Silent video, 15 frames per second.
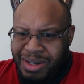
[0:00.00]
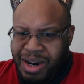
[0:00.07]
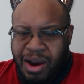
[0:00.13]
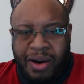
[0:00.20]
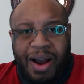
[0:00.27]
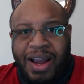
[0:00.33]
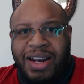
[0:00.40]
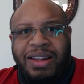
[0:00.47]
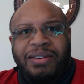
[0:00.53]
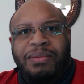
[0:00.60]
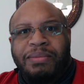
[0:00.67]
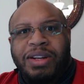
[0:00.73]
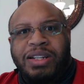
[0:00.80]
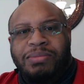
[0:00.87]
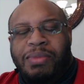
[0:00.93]
No, I didn't even
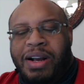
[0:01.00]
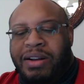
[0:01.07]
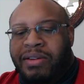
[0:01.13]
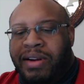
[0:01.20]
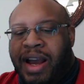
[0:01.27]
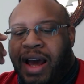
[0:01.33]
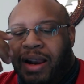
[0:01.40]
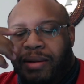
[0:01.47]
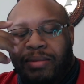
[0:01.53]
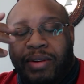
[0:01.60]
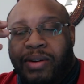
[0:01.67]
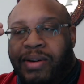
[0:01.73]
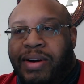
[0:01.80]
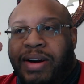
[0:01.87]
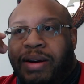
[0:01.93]
mention Michael Gallup.
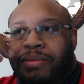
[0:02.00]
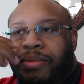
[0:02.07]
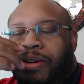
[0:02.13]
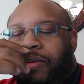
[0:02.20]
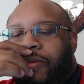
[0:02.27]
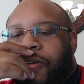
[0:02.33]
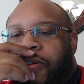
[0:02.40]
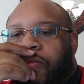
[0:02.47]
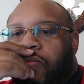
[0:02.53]
Lord have mercy.